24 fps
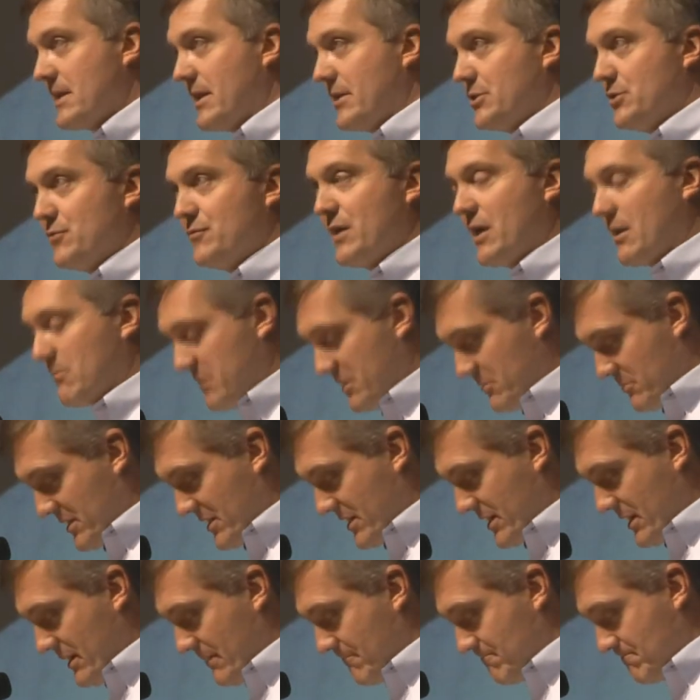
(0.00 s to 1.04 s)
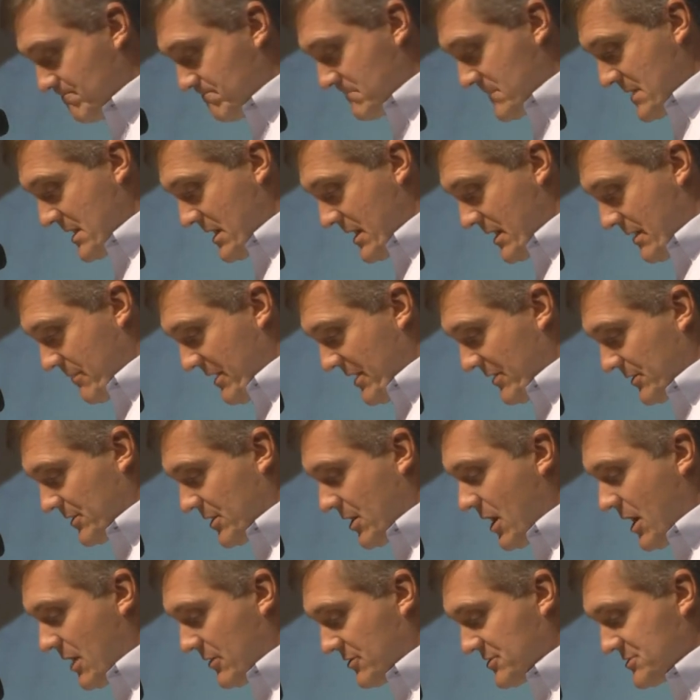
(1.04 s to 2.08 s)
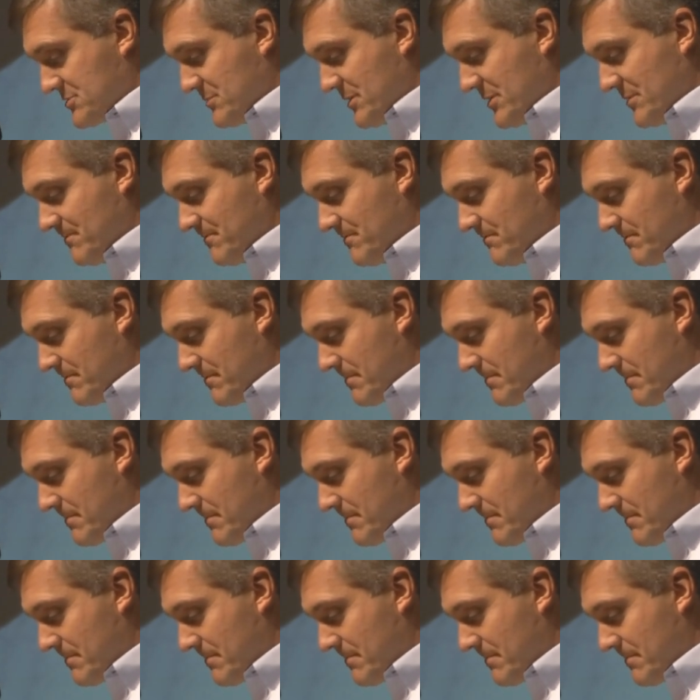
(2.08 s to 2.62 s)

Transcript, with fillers: and you've helped me become a better congressman.